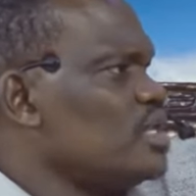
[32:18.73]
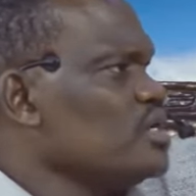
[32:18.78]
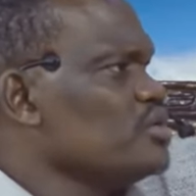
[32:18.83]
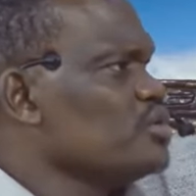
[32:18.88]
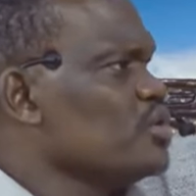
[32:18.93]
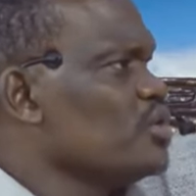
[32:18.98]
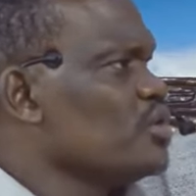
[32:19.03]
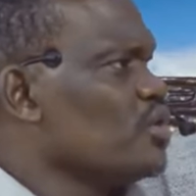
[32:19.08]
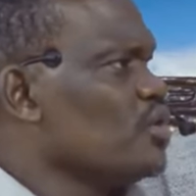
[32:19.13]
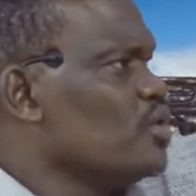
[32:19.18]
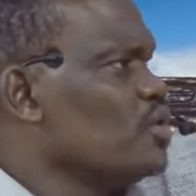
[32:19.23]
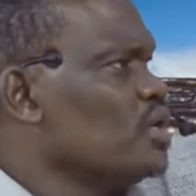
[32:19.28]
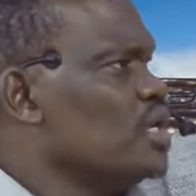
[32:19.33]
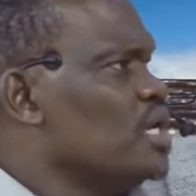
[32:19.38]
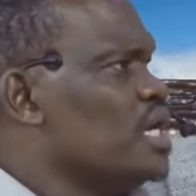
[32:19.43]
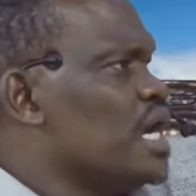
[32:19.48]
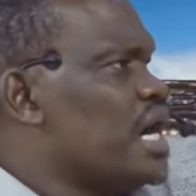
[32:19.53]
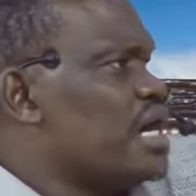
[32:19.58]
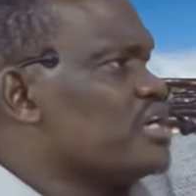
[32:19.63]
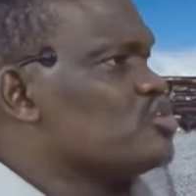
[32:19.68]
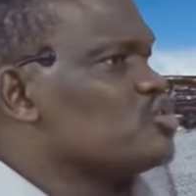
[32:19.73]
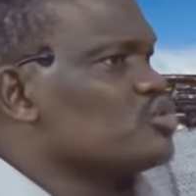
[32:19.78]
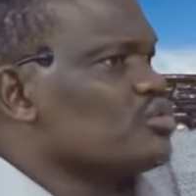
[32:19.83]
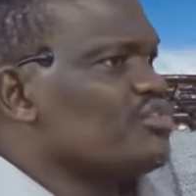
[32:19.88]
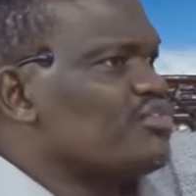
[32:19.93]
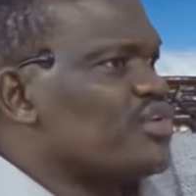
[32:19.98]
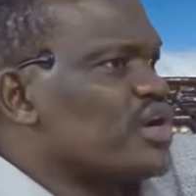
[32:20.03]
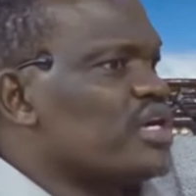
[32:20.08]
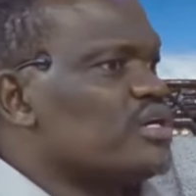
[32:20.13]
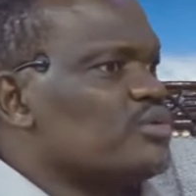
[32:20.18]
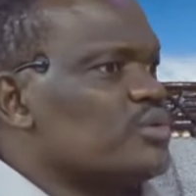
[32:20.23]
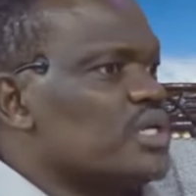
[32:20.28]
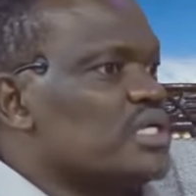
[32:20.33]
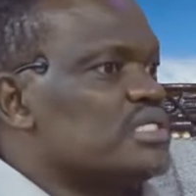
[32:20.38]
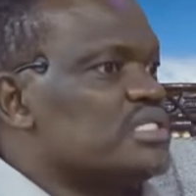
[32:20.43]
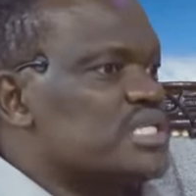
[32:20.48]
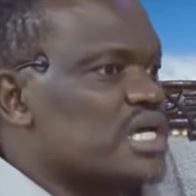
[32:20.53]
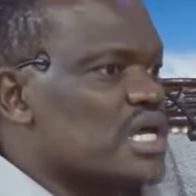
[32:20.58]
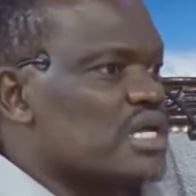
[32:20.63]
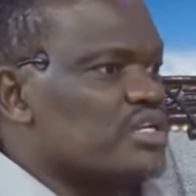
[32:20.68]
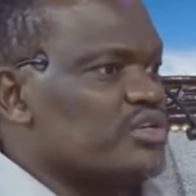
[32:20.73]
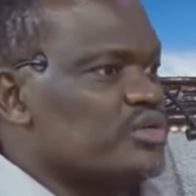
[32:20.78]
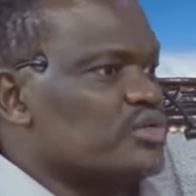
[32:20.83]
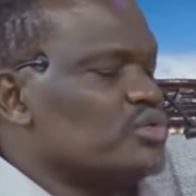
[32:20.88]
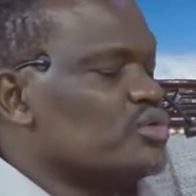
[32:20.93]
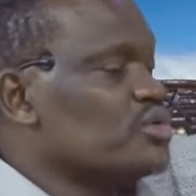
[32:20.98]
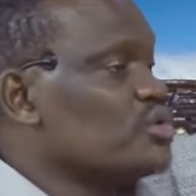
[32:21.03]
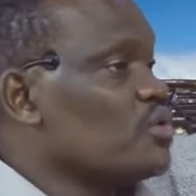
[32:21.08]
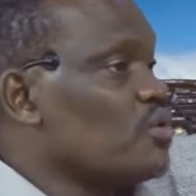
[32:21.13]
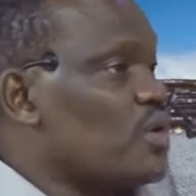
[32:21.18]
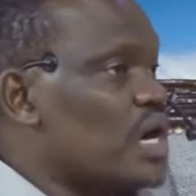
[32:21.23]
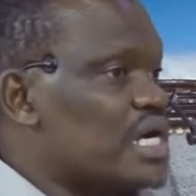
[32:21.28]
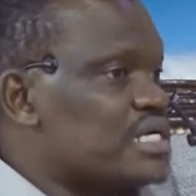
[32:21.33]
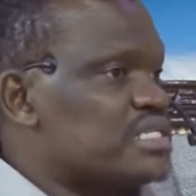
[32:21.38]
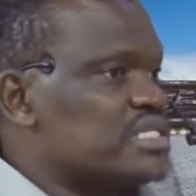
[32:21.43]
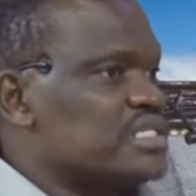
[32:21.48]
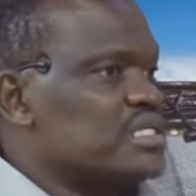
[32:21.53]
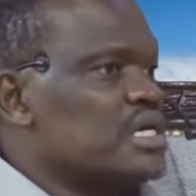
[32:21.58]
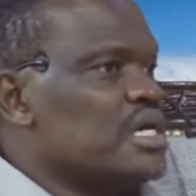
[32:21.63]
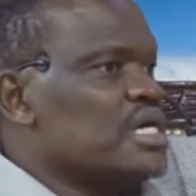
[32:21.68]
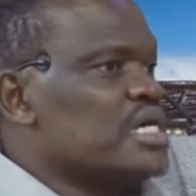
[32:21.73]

you know, a true friend will tell you, you know what,